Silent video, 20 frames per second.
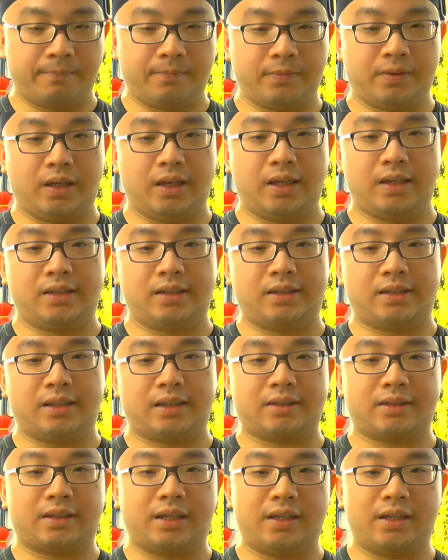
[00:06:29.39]
the
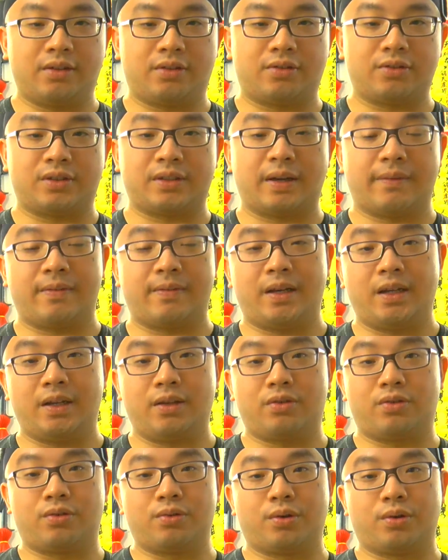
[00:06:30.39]
16 to
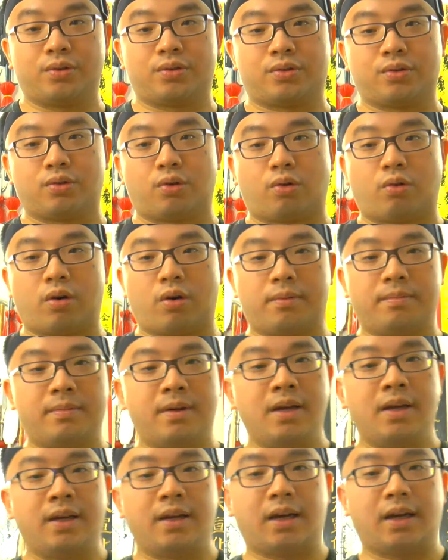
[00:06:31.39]
17 joules
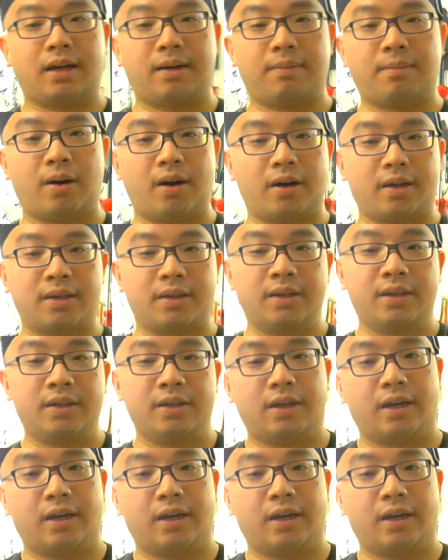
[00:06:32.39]
norm kind of mark.